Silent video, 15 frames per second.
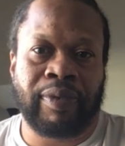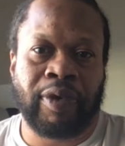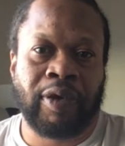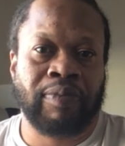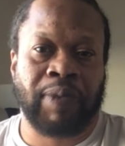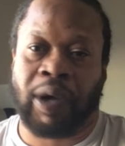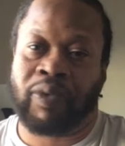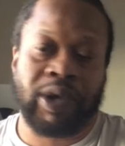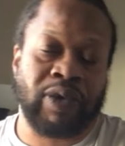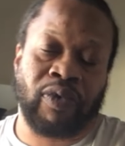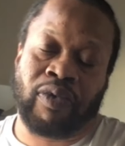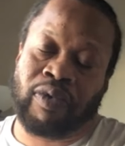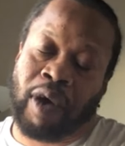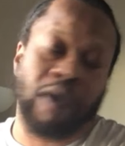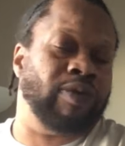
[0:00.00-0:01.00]
But we
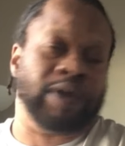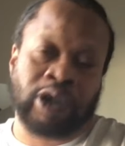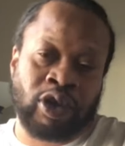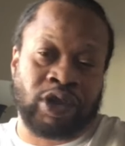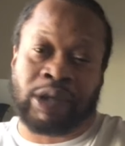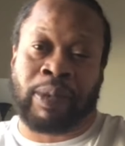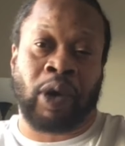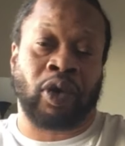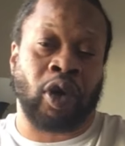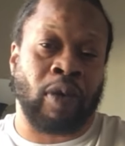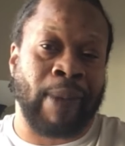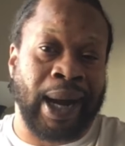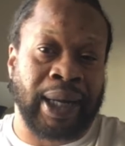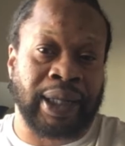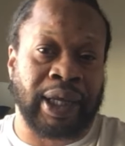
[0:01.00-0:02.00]
won't use them on
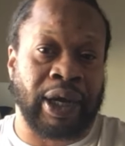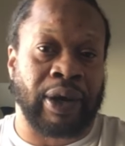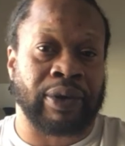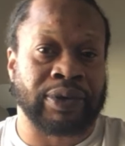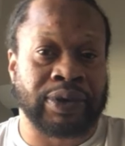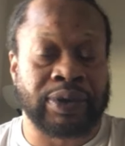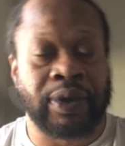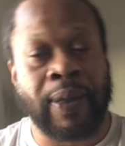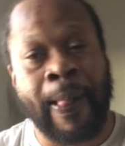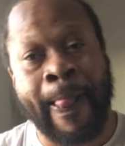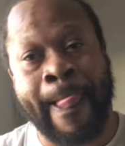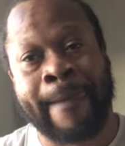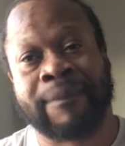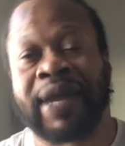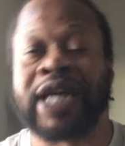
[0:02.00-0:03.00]
nobody else.
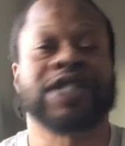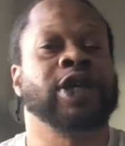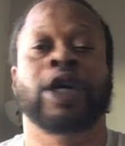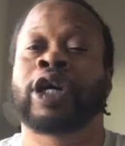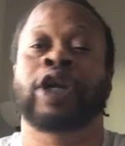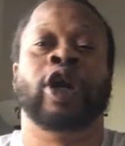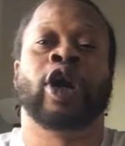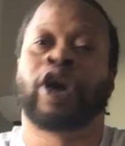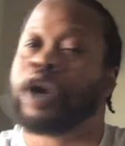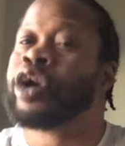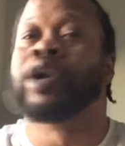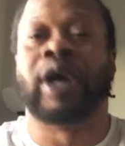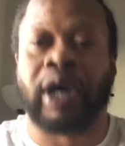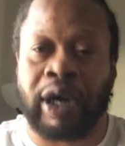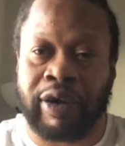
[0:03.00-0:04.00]
That's
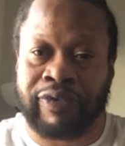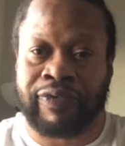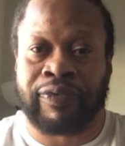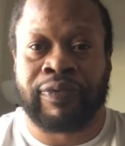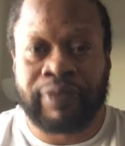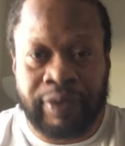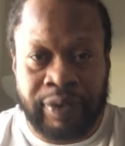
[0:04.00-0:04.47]
unheard of.